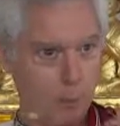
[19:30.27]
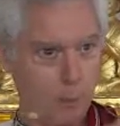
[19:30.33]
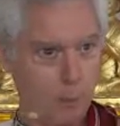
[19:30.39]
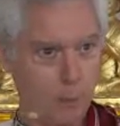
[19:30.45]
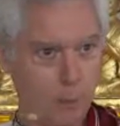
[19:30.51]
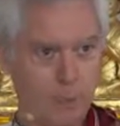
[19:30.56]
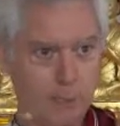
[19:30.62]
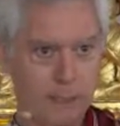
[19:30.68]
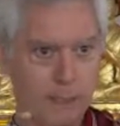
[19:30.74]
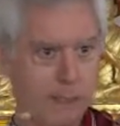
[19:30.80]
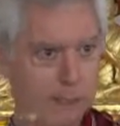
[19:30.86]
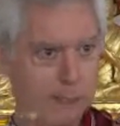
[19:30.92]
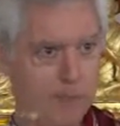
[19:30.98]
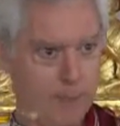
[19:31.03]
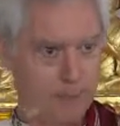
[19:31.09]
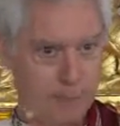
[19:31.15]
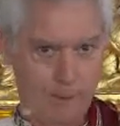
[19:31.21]
which will be
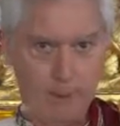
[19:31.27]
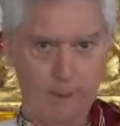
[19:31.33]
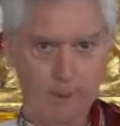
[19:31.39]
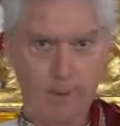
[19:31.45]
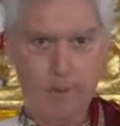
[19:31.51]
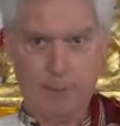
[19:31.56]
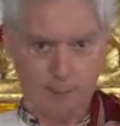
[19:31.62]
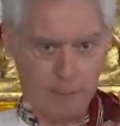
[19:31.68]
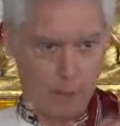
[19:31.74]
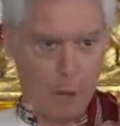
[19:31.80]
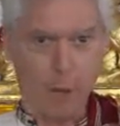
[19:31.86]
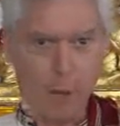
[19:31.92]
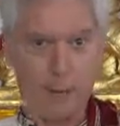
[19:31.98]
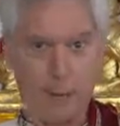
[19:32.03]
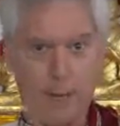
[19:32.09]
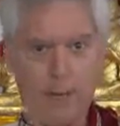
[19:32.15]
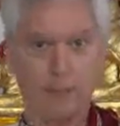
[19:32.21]
this, the
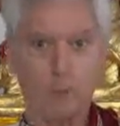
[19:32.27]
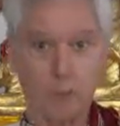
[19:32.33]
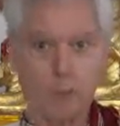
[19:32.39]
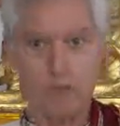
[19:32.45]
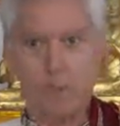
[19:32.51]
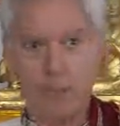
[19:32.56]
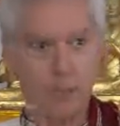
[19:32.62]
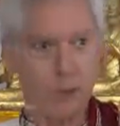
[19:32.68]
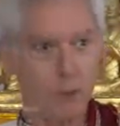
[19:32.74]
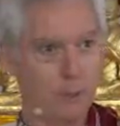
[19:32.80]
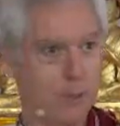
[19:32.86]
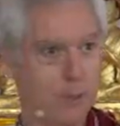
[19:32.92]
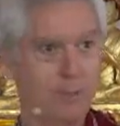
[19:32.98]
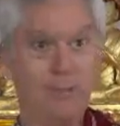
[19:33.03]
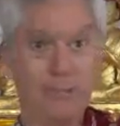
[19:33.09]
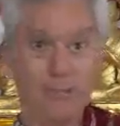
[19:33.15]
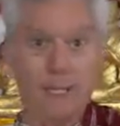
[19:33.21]
on-ramp to
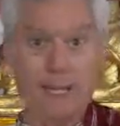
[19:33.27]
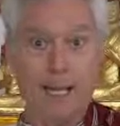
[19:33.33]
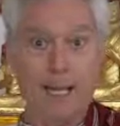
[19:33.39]
Vipashyana